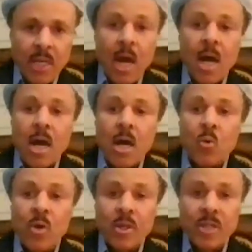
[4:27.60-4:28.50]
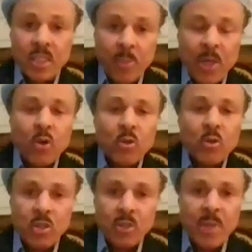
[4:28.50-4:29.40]
where the speakers
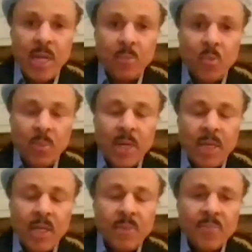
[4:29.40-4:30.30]
could have made more money,